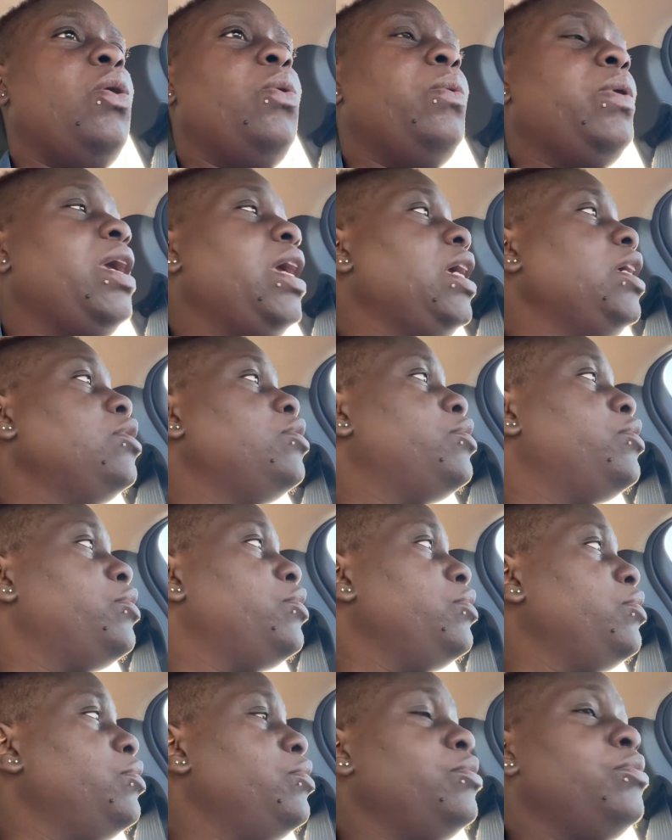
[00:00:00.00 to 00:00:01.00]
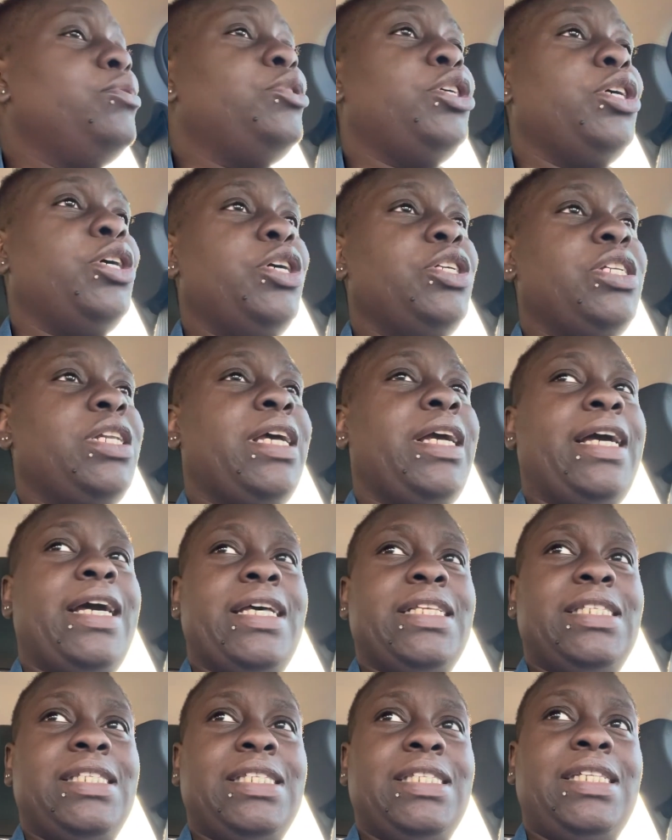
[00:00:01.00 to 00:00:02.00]
way to church, like I
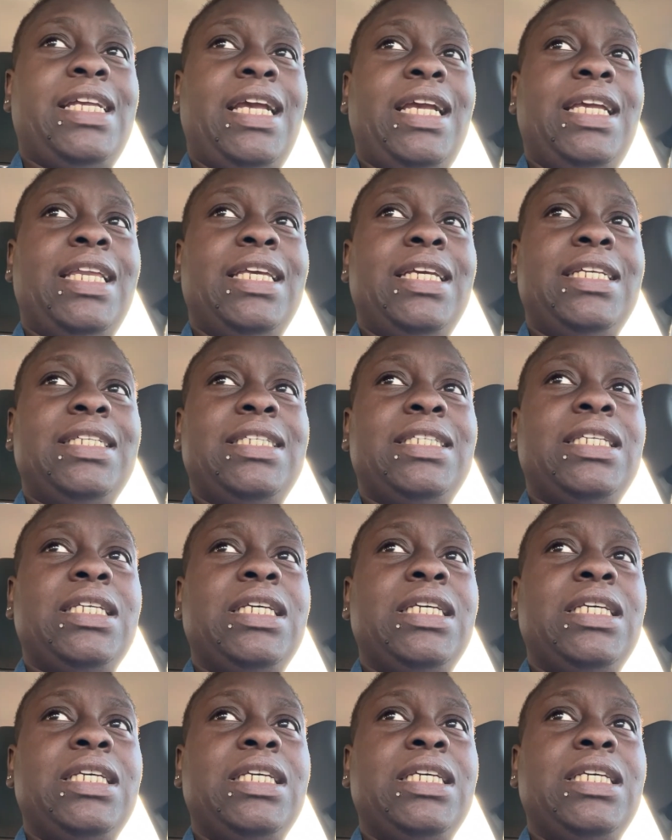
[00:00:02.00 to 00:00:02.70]
stated.